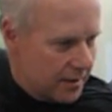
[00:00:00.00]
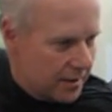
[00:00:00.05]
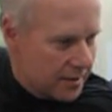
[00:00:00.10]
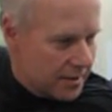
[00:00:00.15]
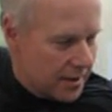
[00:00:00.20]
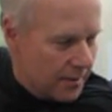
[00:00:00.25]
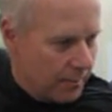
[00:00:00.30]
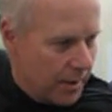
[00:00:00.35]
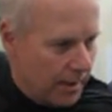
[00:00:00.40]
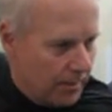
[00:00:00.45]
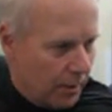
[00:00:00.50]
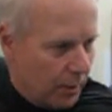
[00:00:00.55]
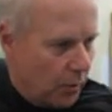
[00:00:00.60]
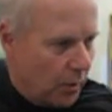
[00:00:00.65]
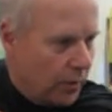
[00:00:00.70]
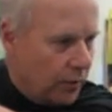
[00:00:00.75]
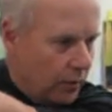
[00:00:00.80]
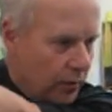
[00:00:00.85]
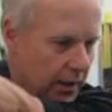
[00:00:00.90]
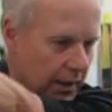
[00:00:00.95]
Some people
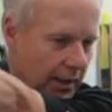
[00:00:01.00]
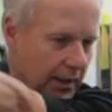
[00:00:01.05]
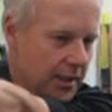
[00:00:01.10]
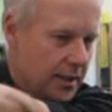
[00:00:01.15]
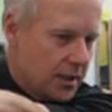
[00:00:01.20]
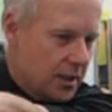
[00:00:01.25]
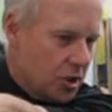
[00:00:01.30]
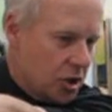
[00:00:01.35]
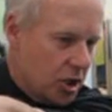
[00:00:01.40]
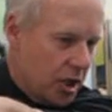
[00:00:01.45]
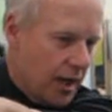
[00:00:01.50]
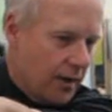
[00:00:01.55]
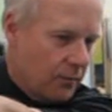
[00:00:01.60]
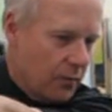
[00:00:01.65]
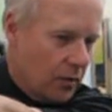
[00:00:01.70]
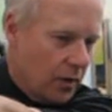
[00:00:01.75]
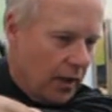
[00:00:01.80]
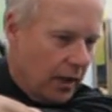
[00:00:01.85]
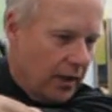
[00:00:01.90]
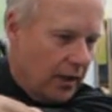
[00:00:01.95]
will release the
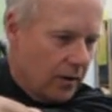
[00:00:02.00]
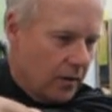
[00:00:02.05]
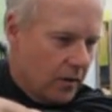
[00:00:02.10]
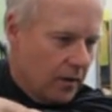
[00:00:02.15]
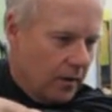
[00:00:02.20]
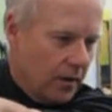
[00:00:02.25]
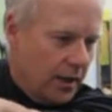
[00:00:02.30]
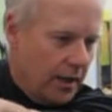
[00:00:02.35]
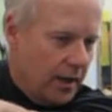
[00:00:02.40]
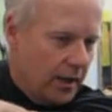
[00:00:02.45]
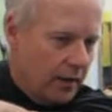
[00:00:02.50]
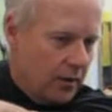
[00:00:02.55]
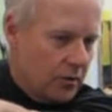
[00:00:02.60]
shaft really early,